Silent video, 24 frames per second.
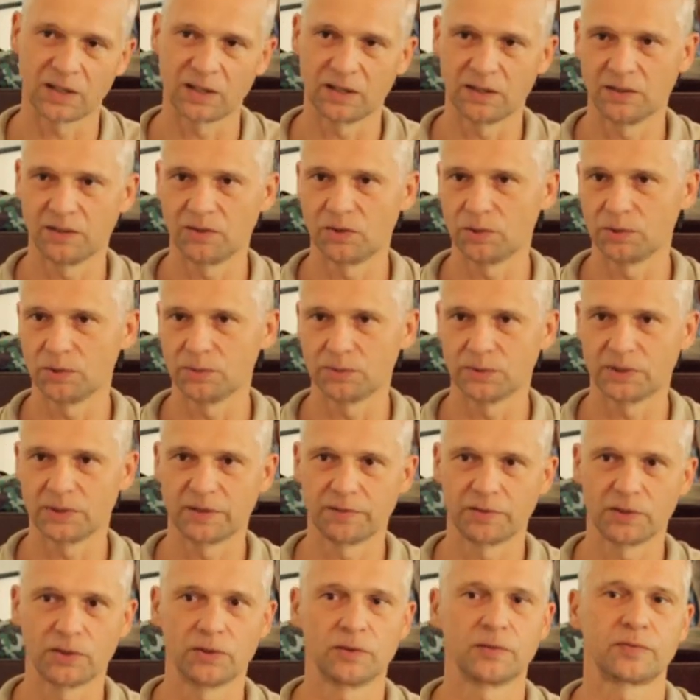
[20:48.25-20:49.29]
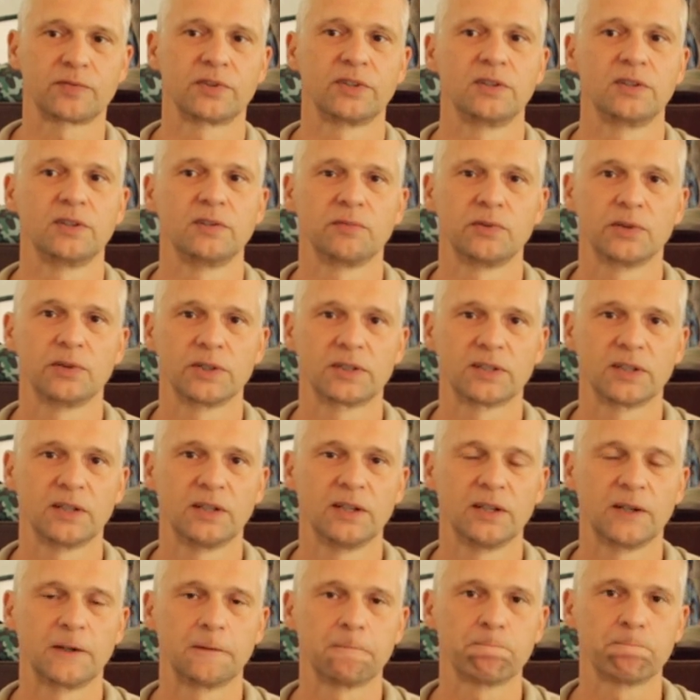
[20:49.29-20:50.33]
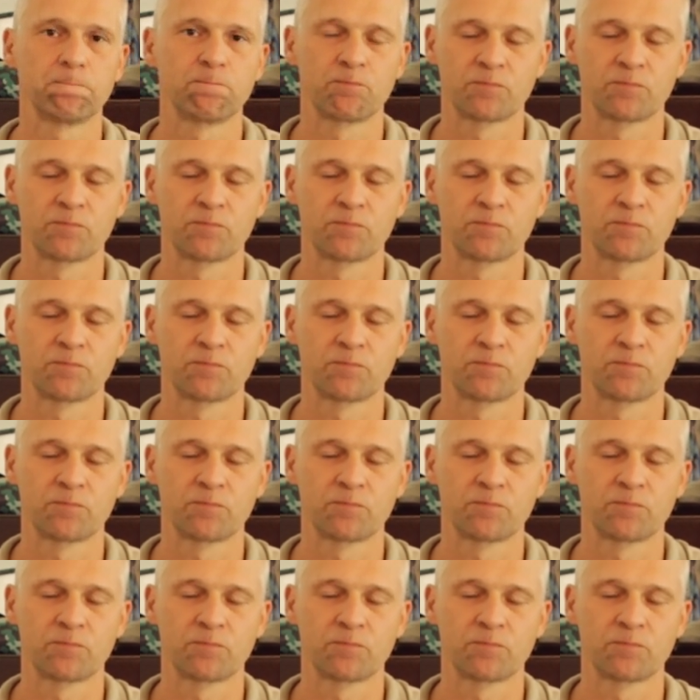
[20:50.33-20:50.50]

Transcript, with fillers: and you have an off-grid inverter there,